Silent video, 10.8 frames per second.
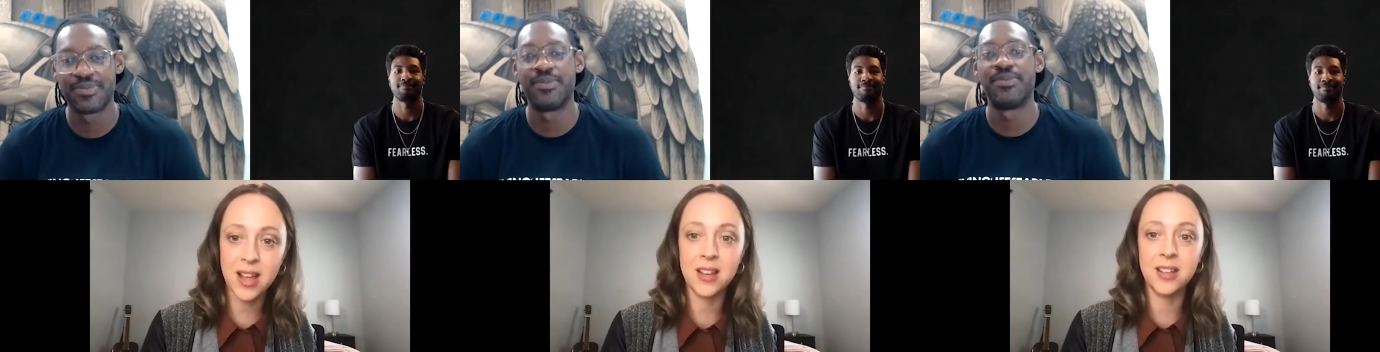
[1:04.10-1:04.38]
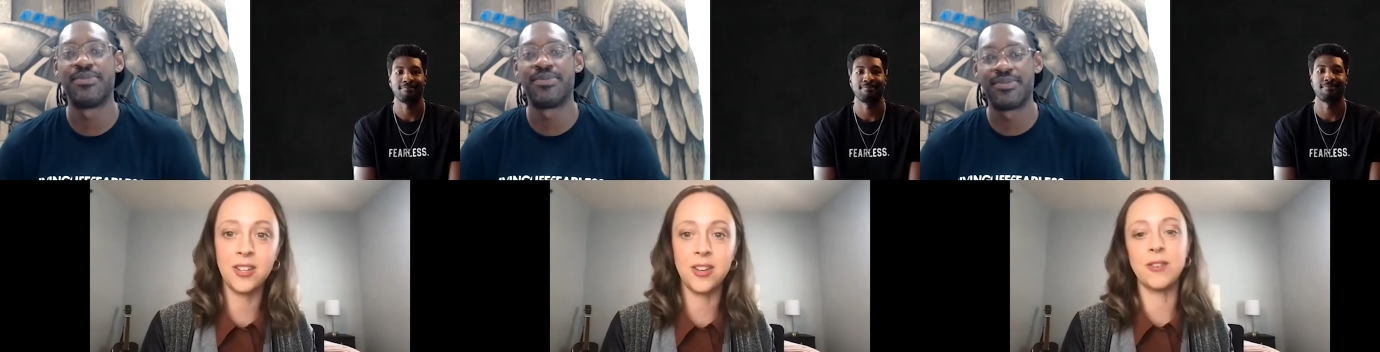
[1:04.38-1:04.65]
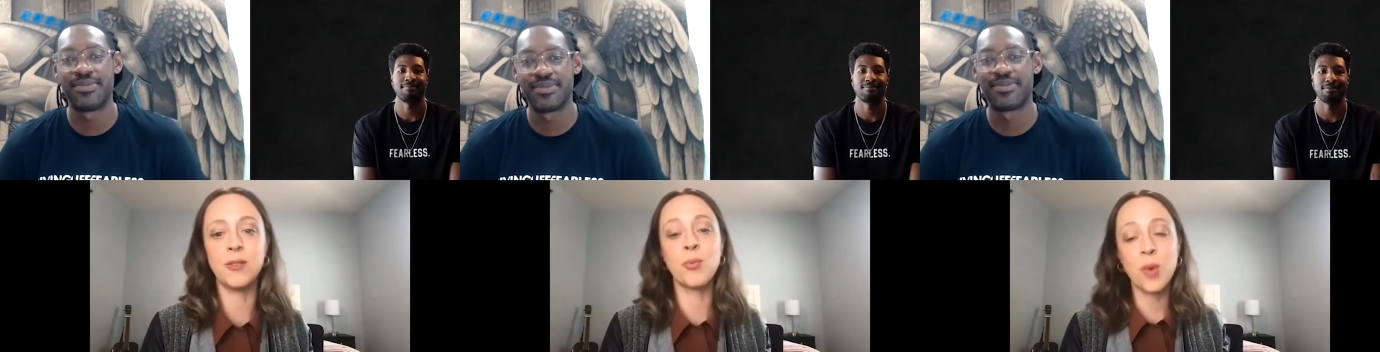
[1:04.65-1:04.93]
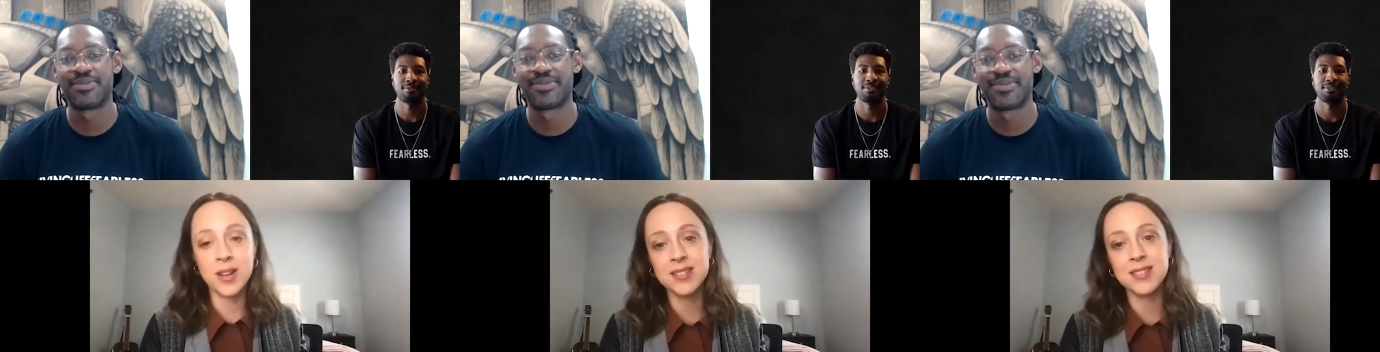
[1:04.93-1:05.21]
Speaker 1: that. You
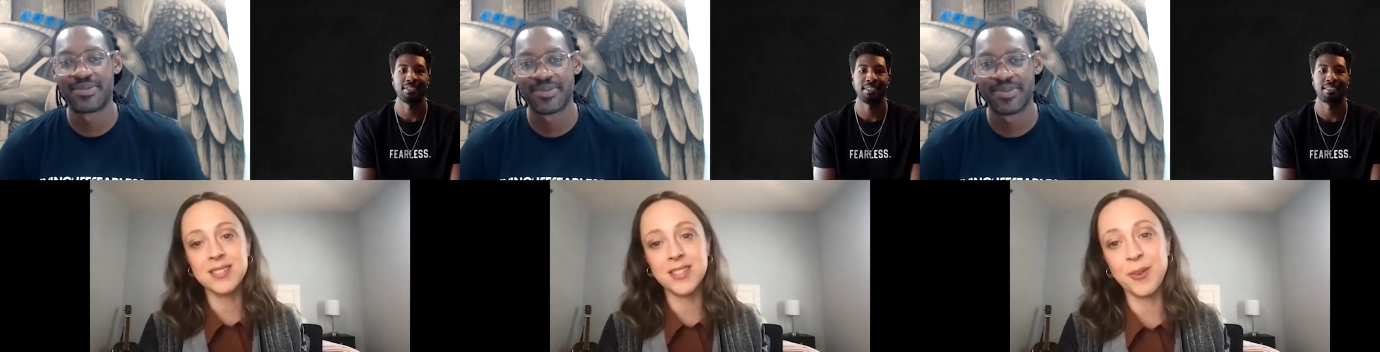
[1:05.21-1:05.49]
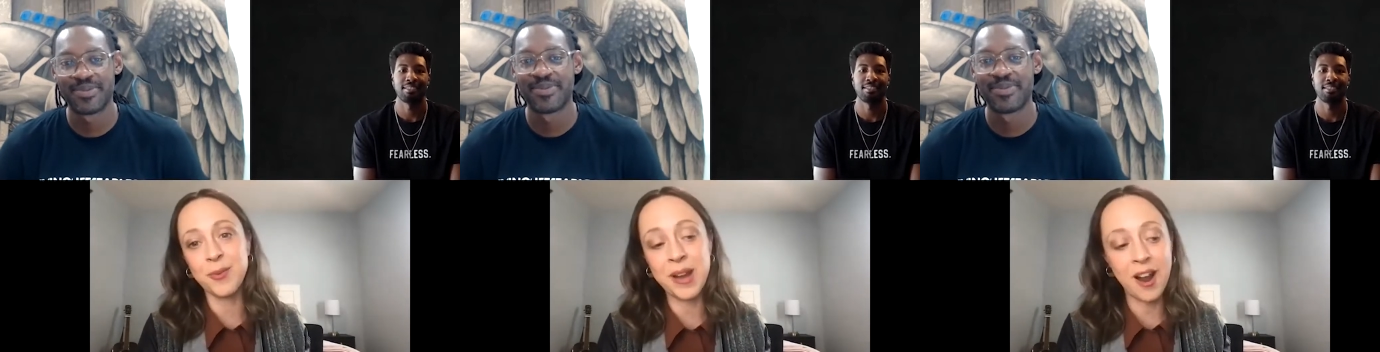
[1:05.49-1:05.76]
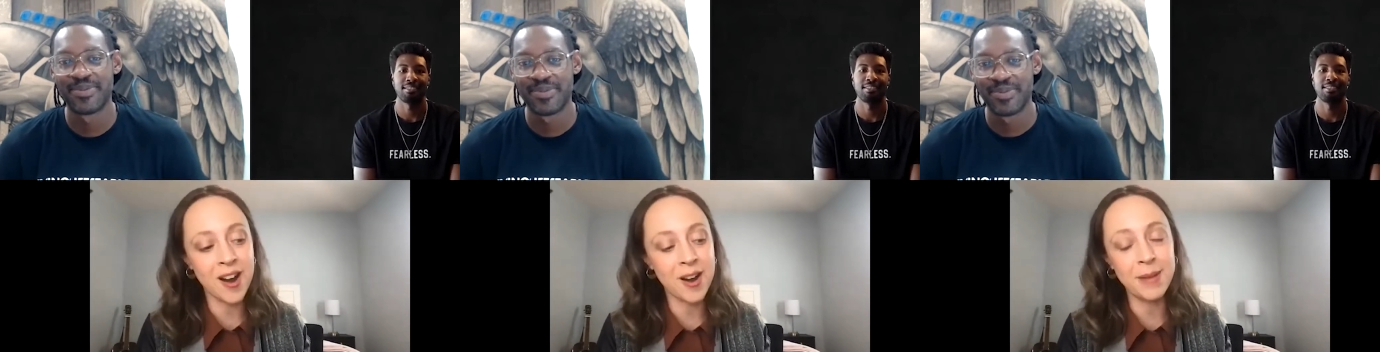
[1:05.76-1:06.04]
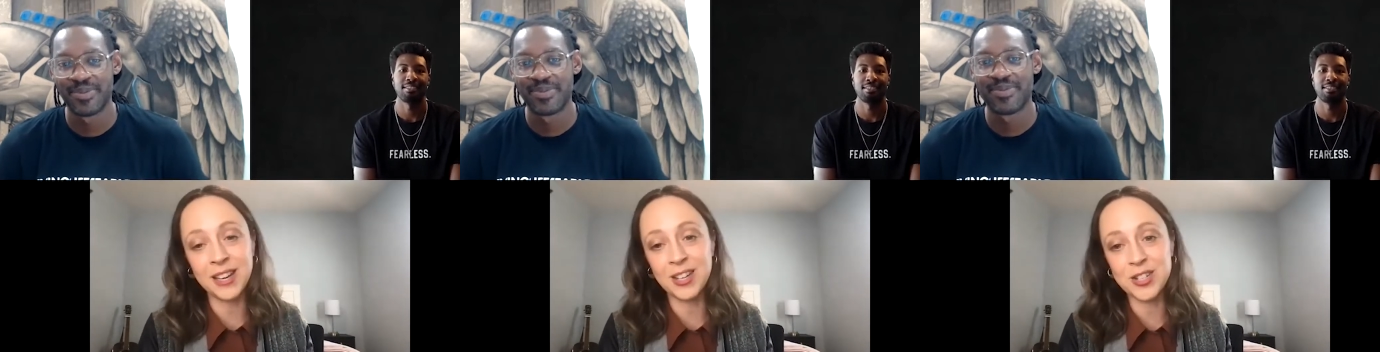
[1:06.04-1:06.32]
know, we are
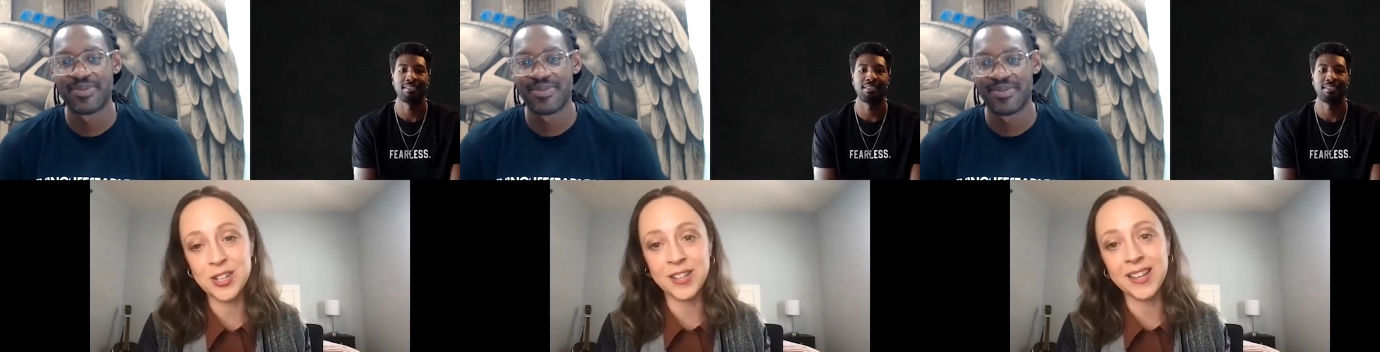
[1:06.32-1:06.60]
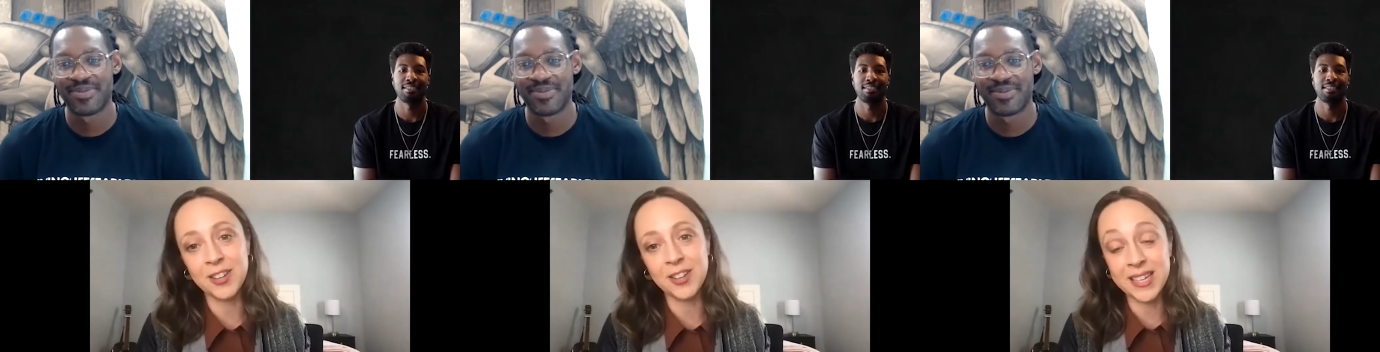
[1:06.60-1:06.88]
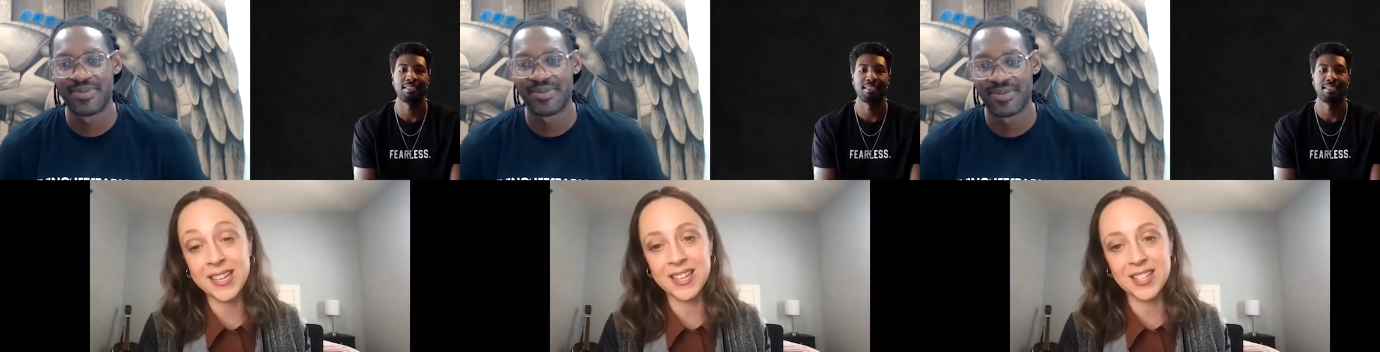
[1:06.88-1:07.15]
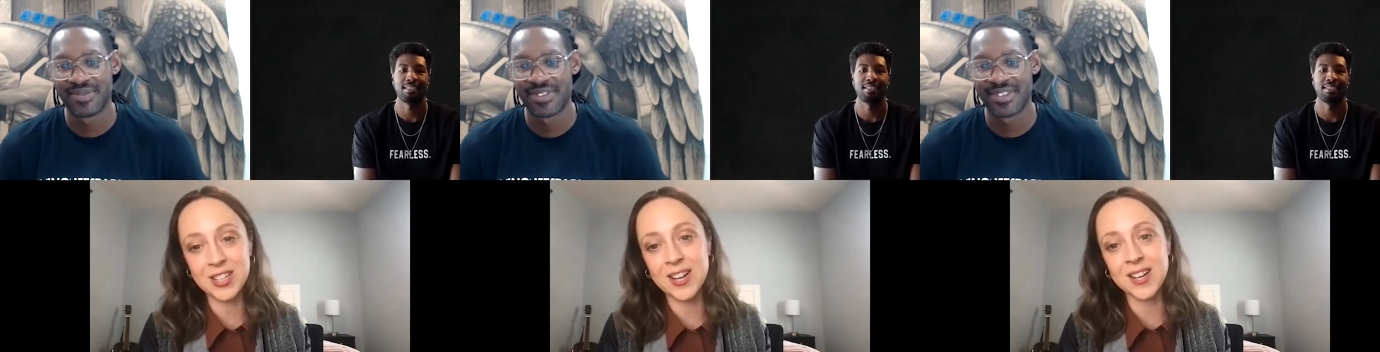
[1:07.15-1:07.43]
making sure like they're getting
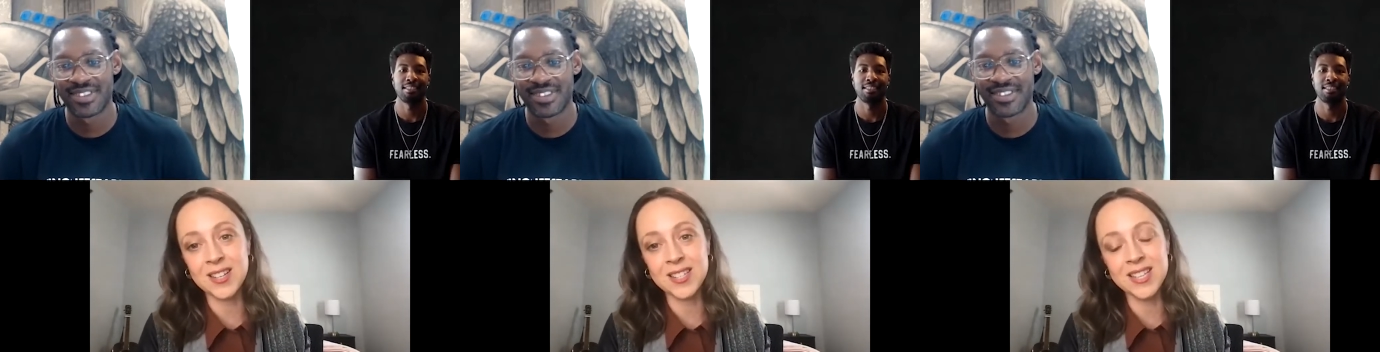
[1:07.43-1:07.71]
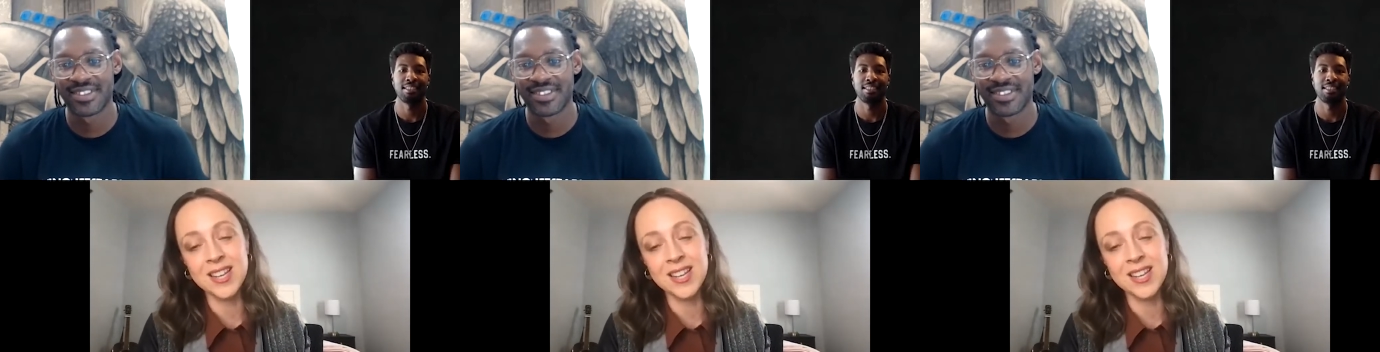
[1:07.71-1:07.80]
songs